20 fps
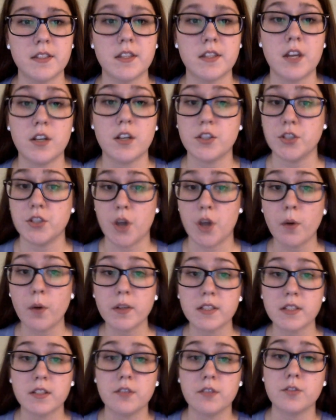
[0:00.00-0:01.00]
There is no
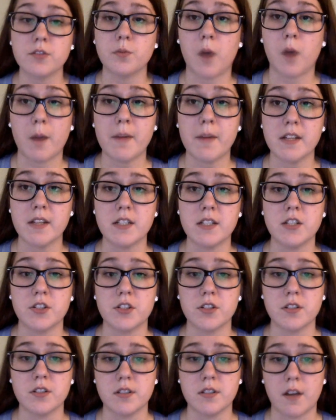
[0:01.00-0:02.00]
excuse why my
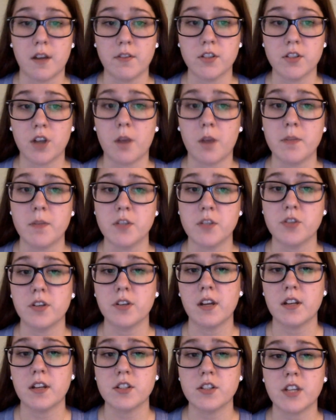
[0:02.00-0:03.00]
teachers never taught me
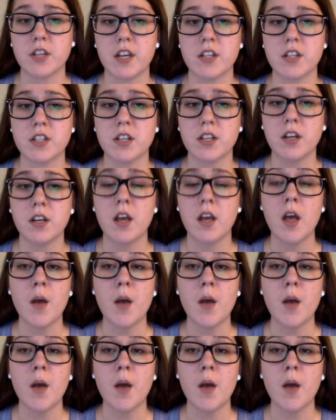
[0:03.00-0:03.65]
treaty education,